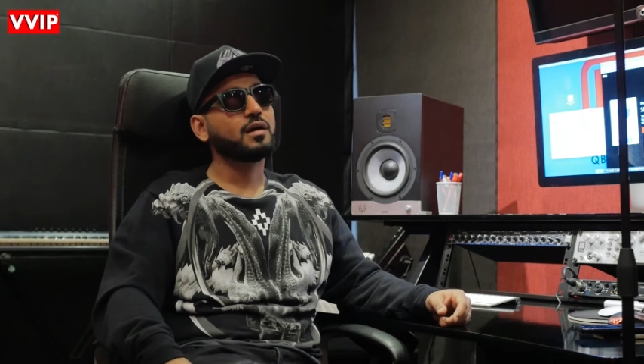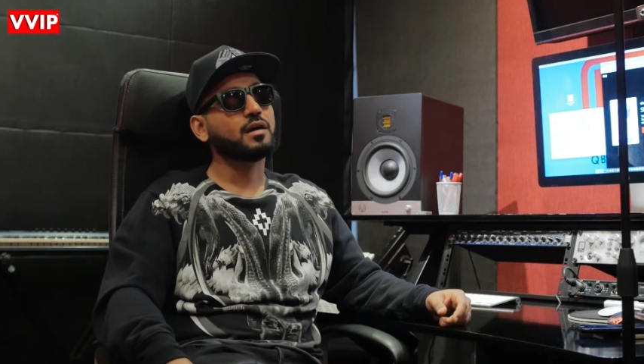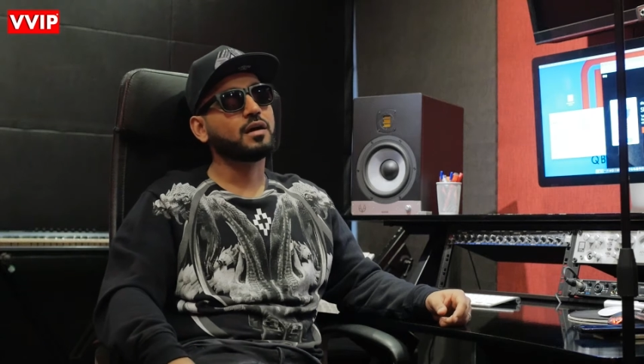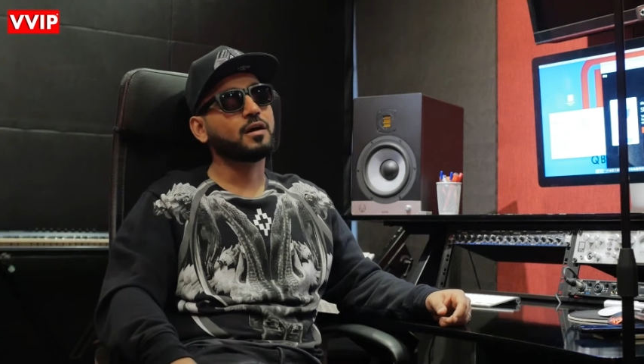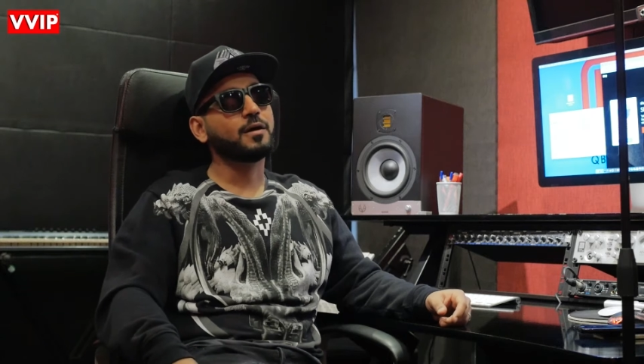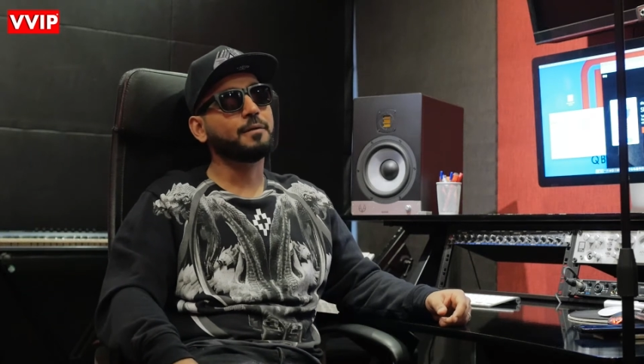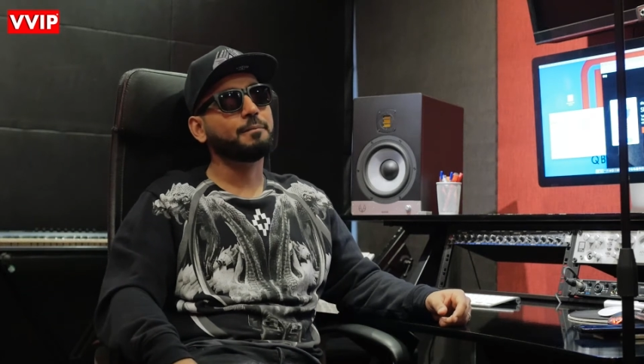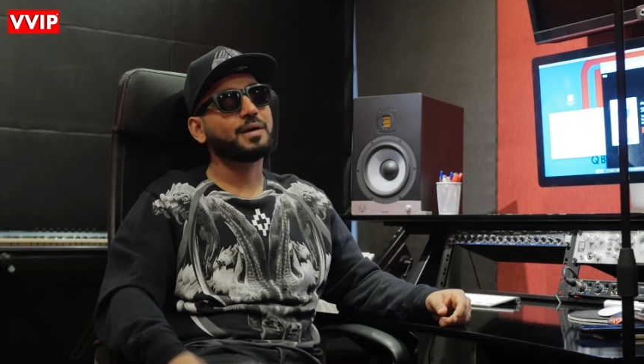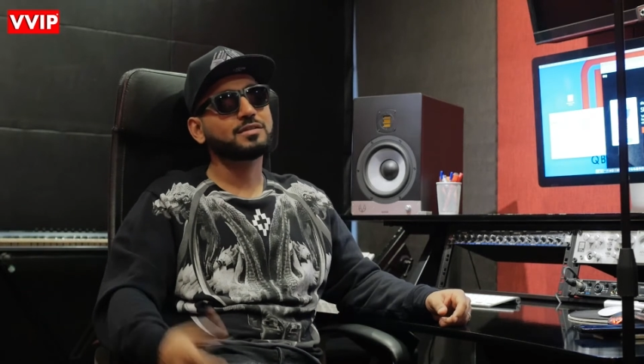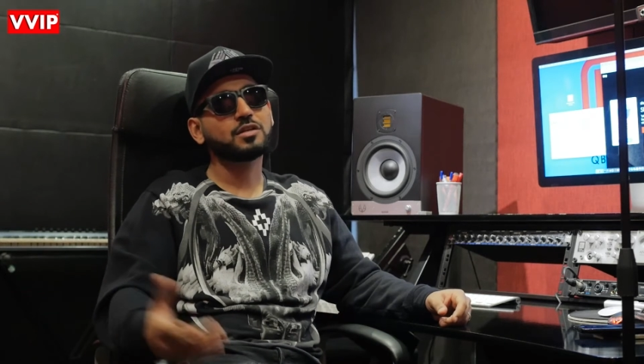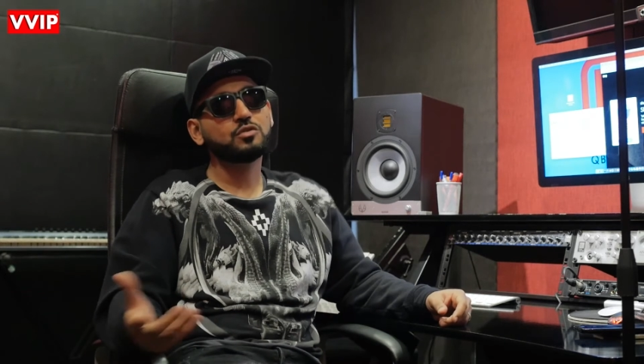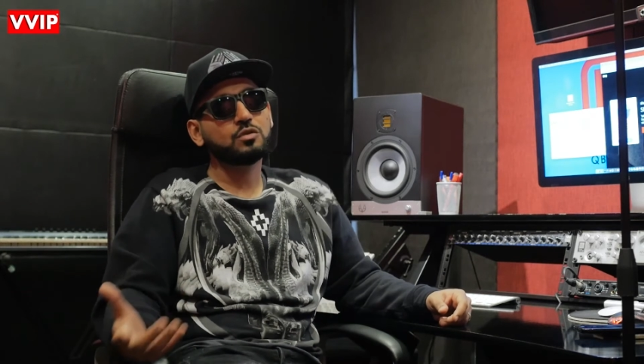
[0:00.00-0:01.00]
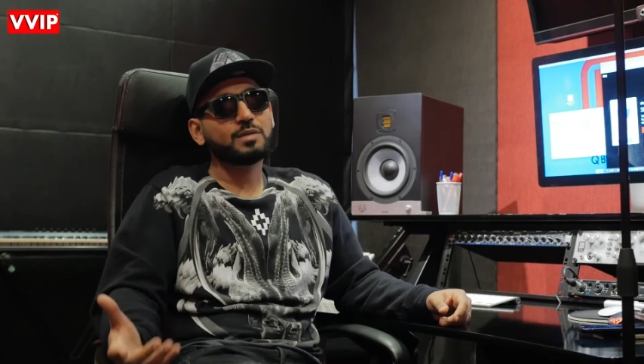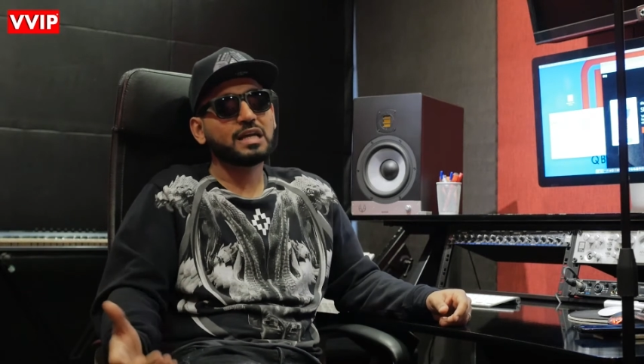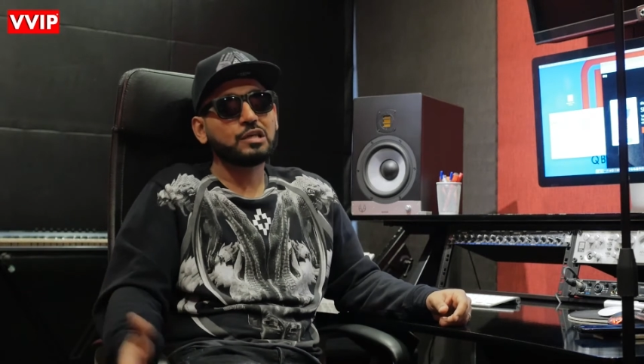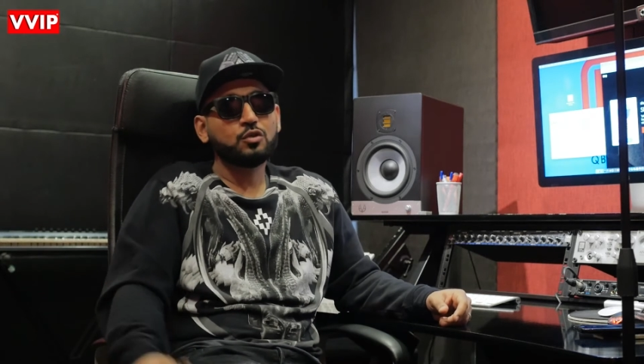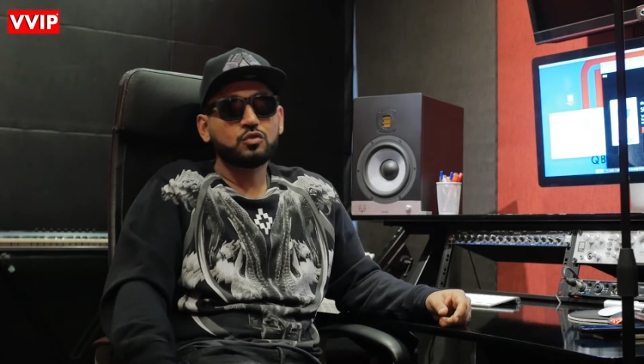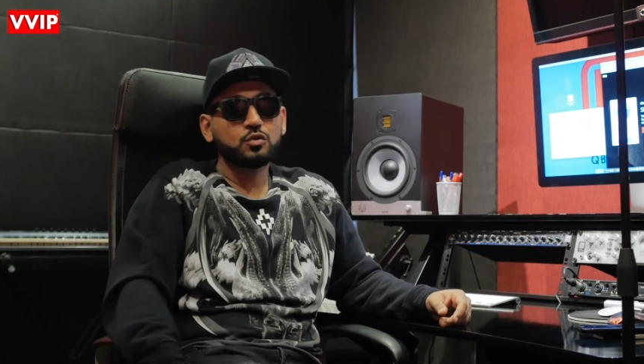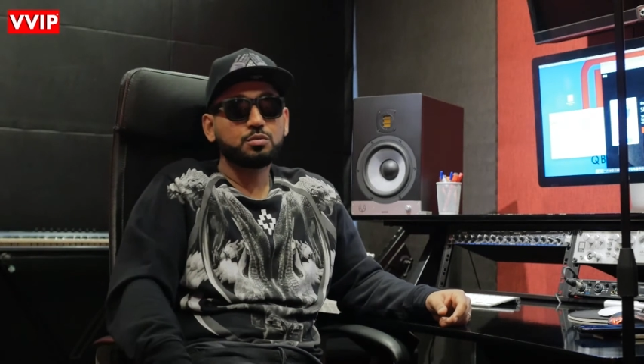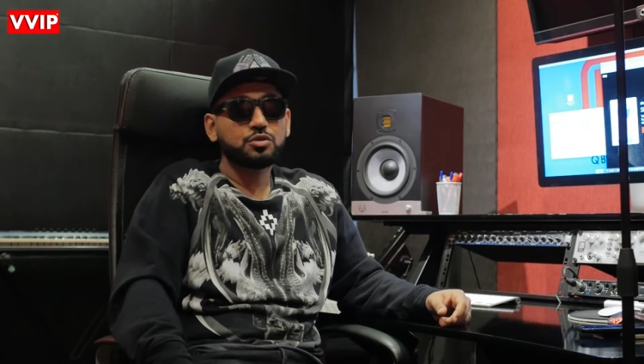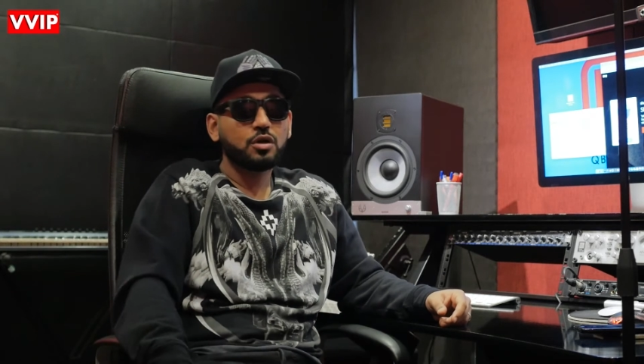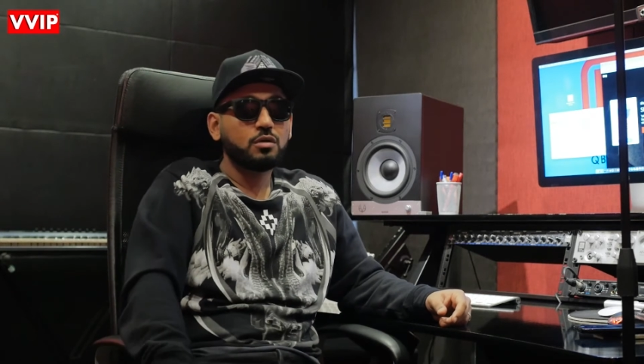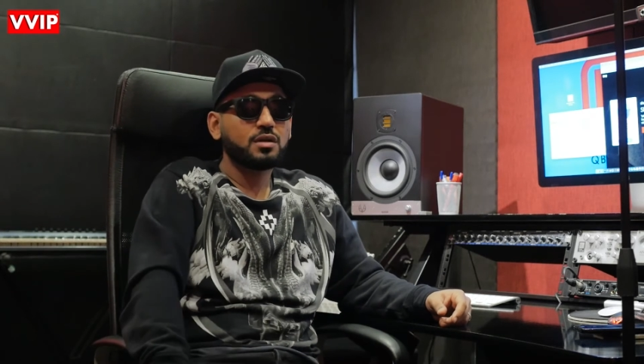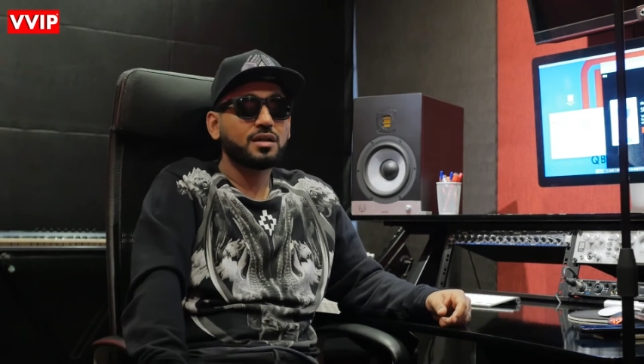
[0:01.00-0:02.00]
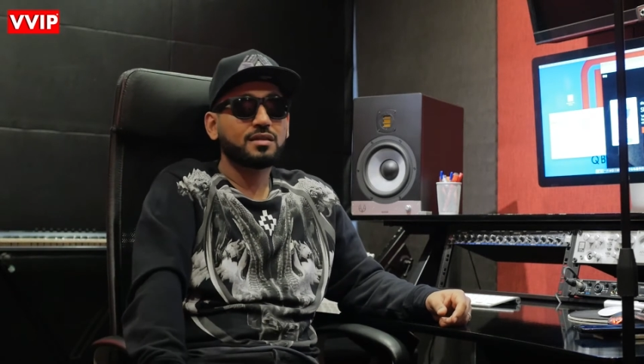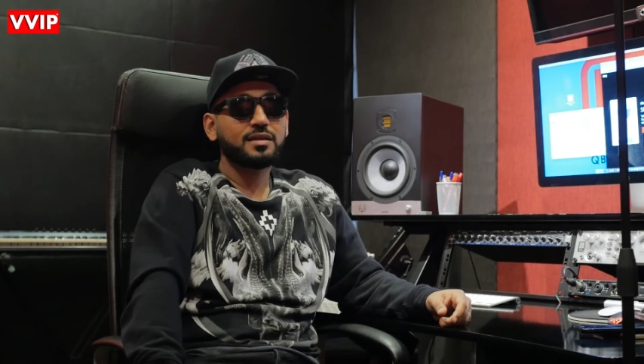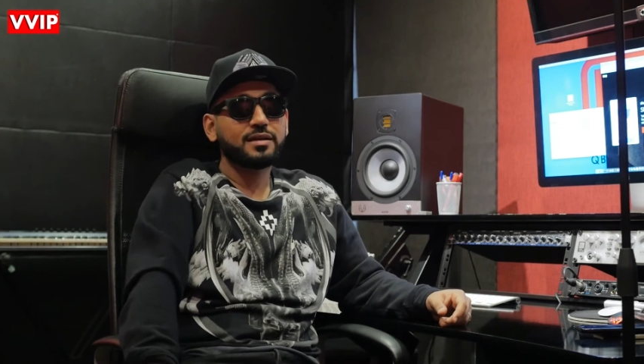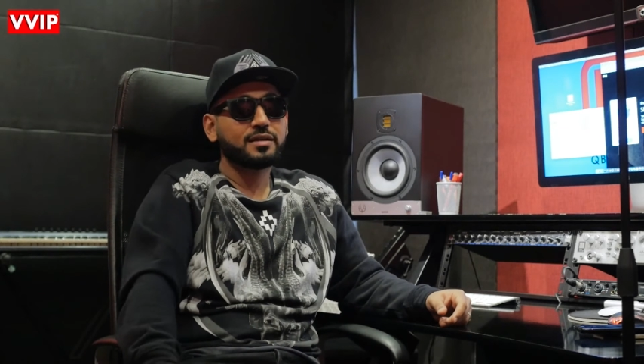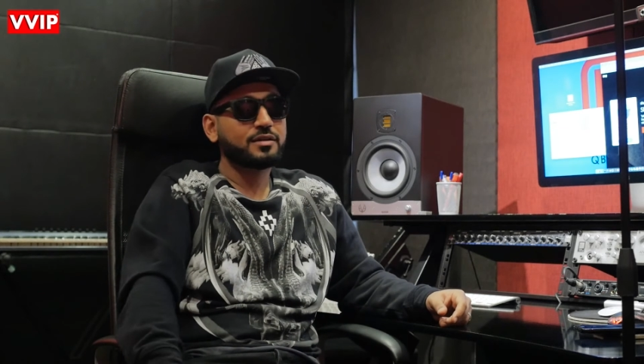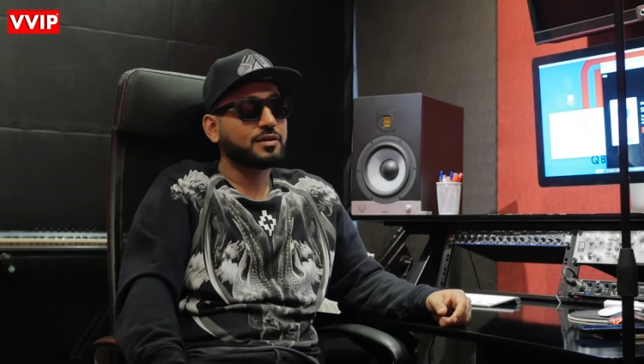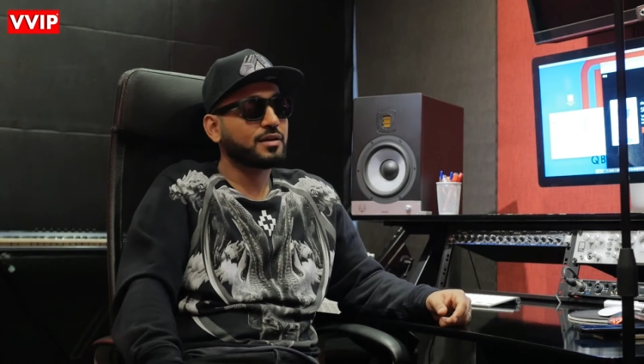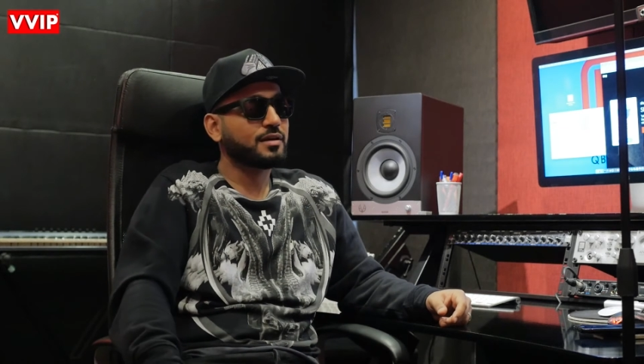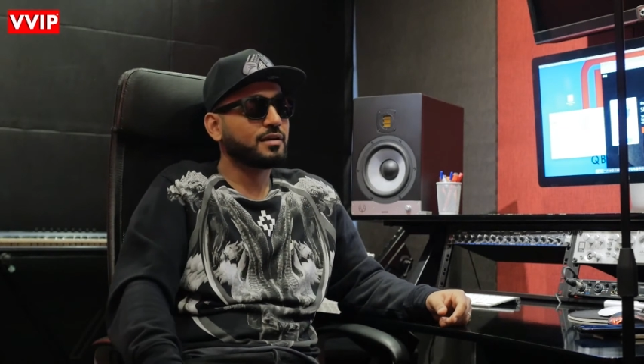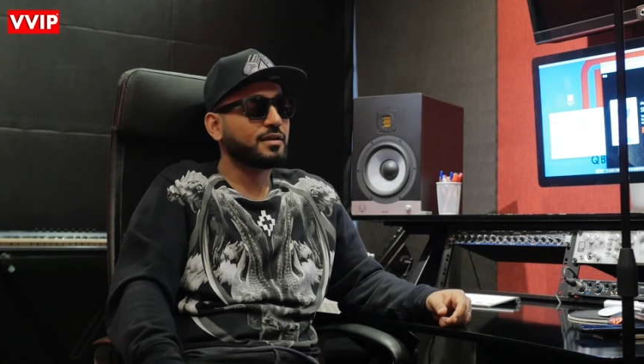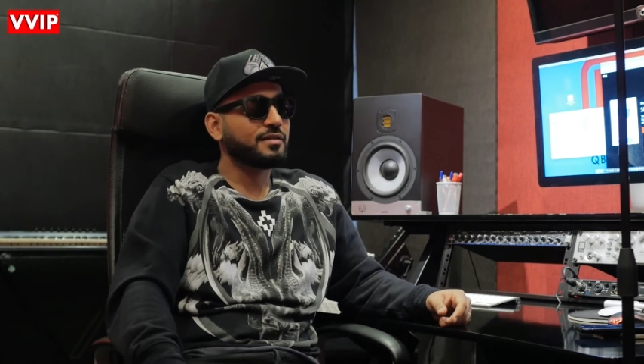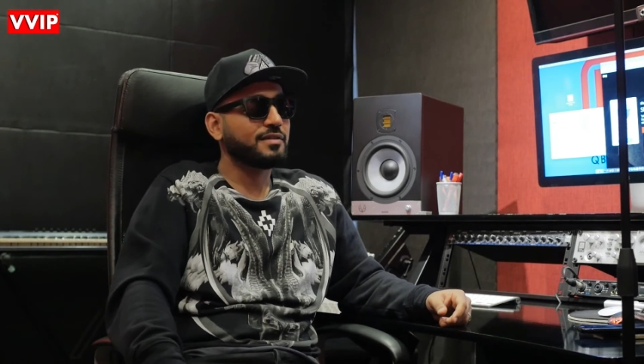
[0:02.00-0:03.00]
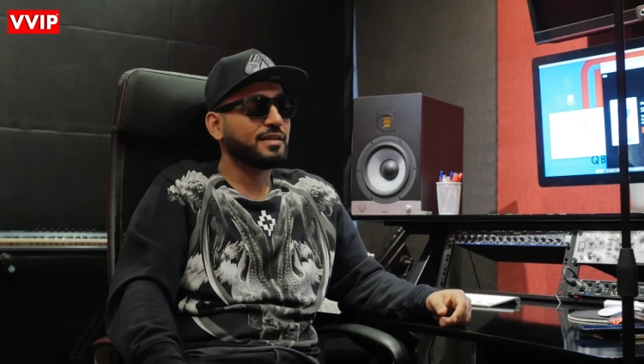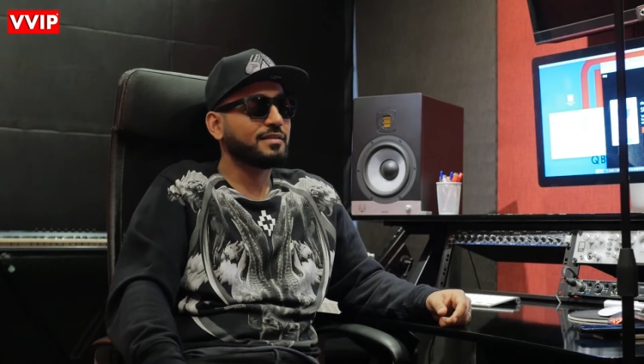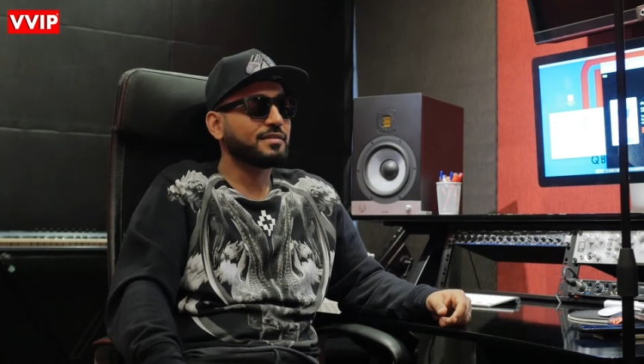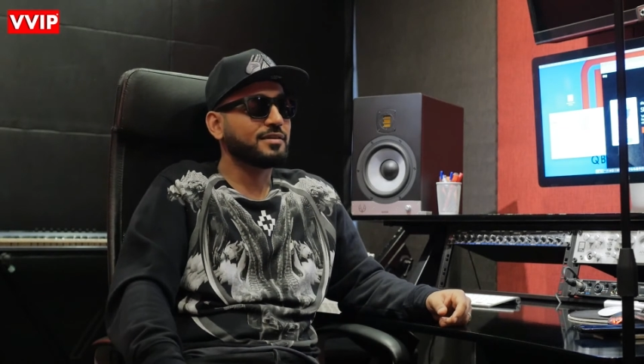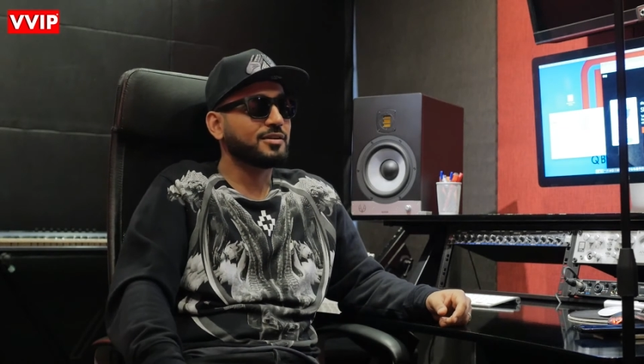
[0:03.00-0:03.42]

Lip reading: I started doing my YouTube show, and I think that,